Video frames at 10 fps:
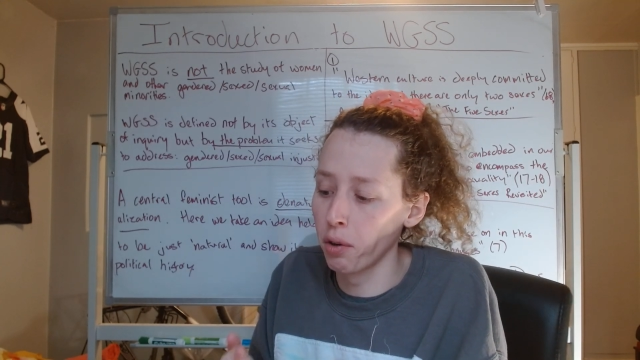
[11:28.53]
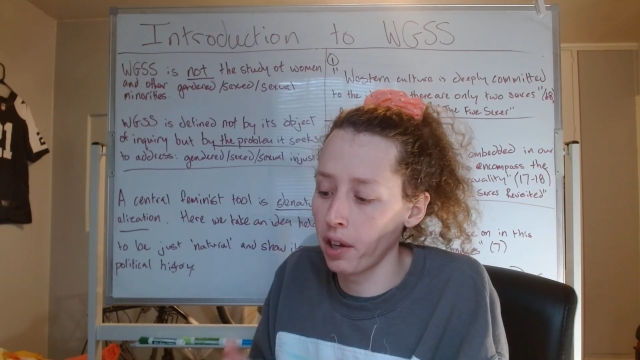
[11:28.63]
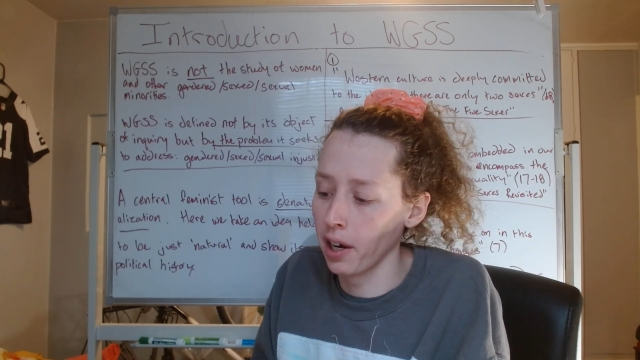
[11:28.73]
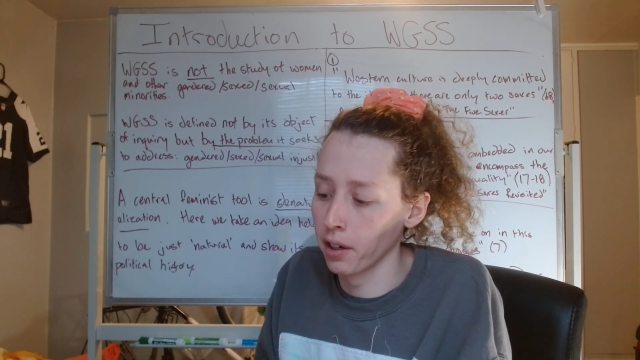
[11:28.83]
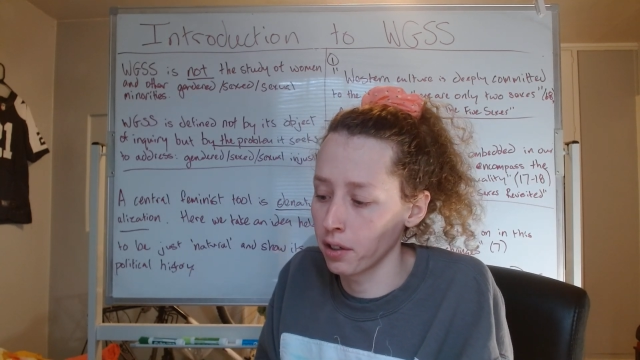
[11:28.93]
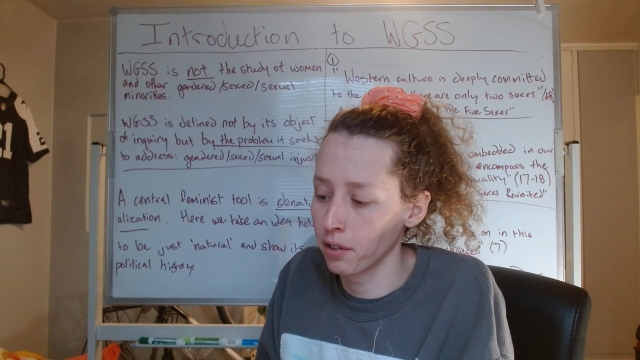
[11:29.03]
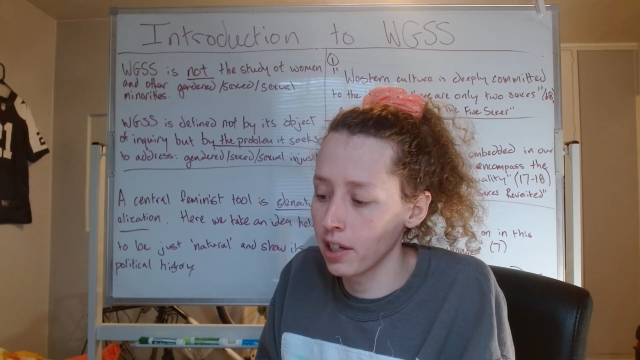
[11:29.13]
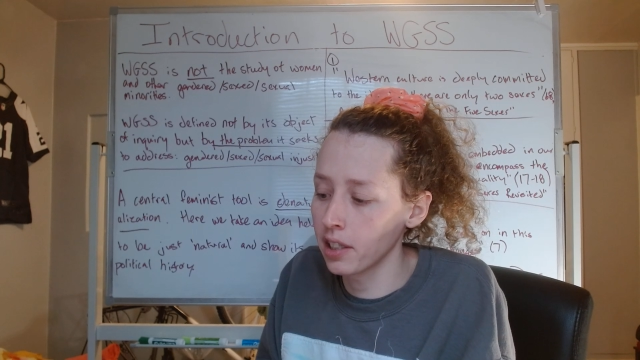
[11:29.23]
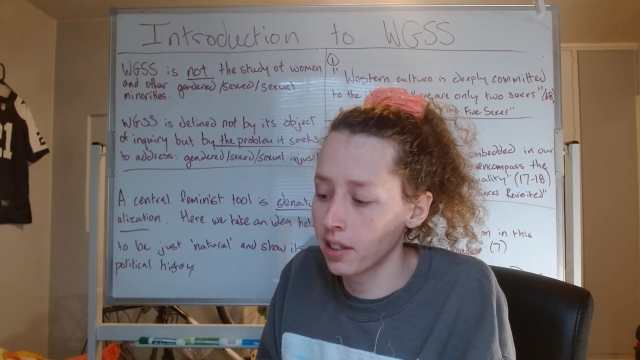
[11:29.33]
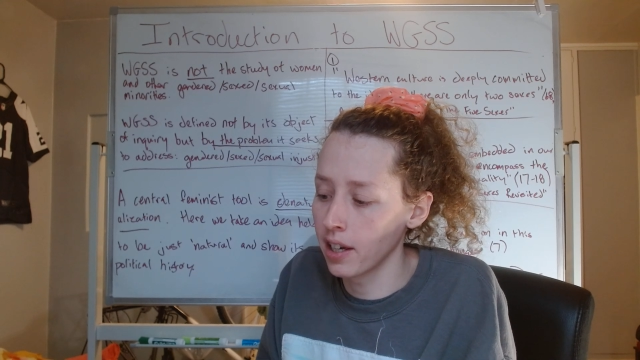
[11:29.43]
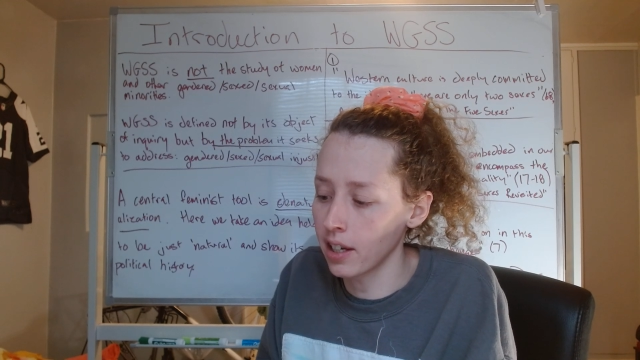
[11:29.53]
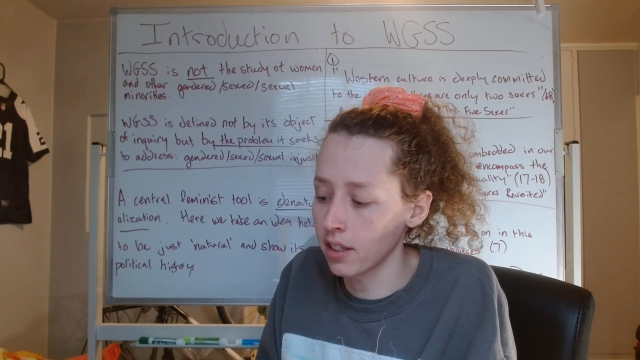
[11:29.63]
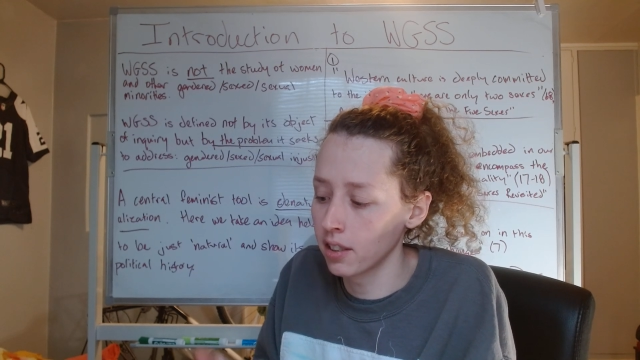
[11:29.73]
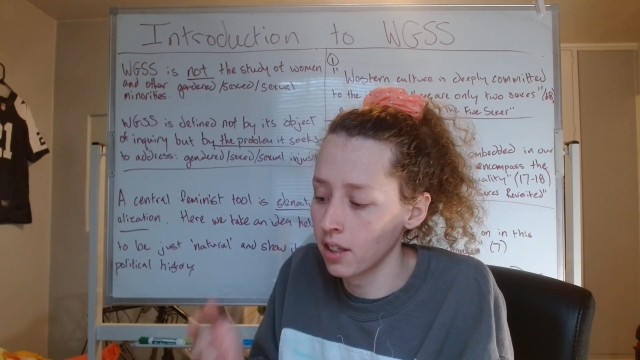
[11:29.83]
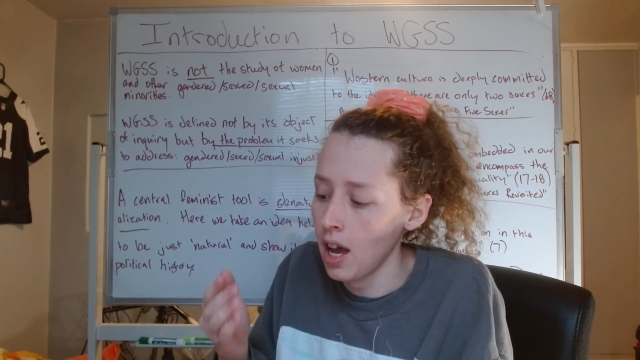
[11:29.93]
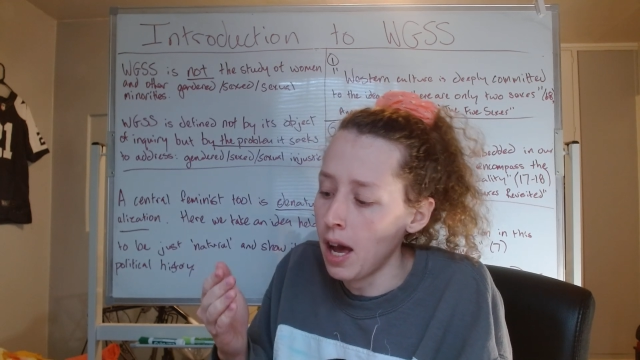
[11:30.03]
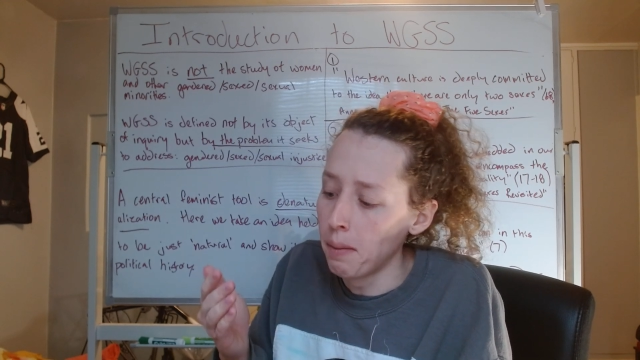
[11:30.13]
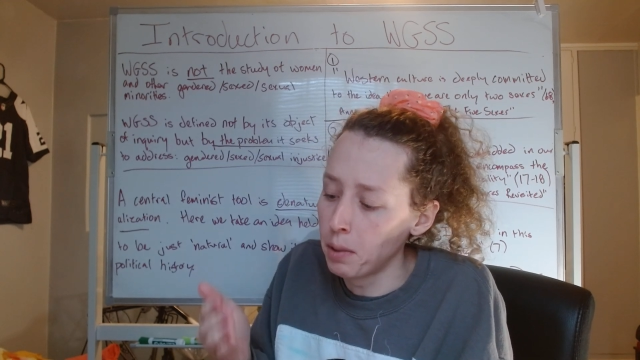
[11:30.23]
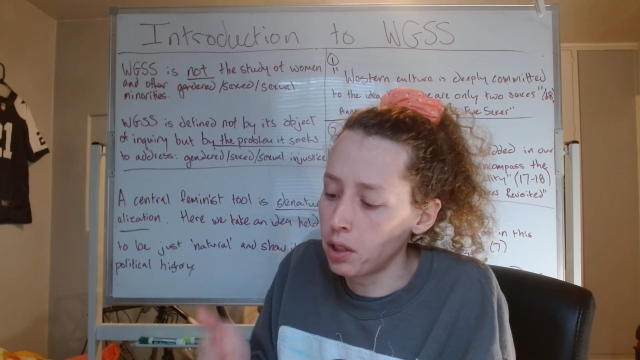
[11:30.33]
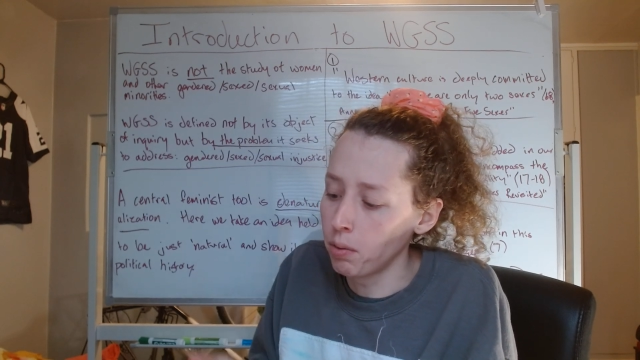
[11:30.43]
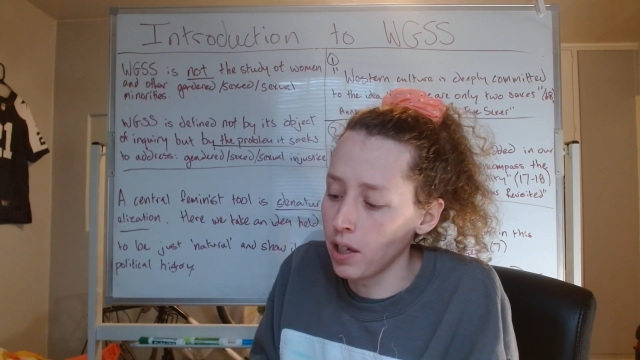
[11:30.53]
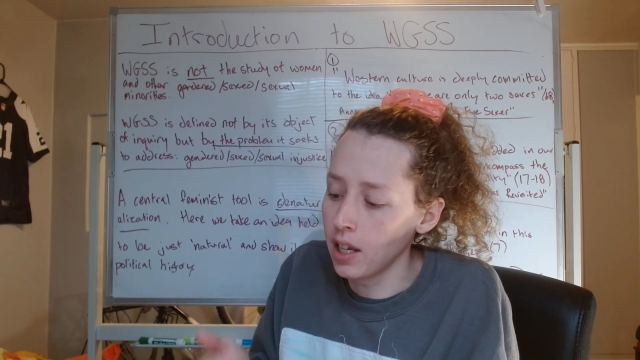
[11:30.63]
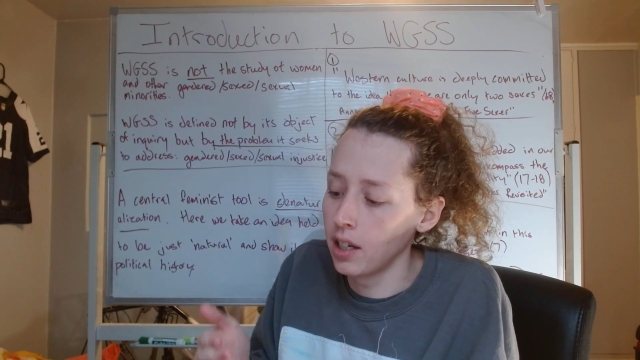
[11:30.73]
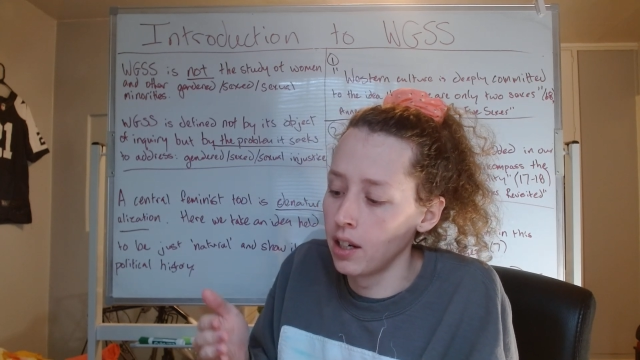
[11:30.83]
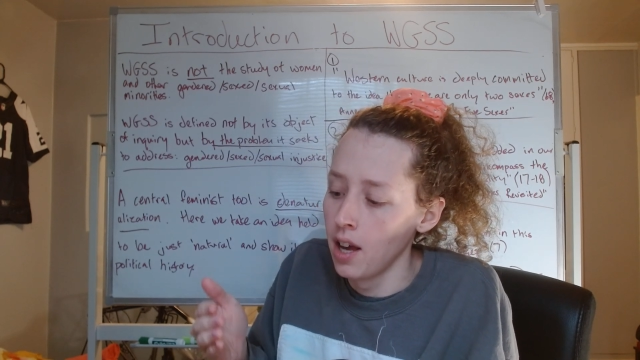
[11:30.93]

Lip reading: characteristics between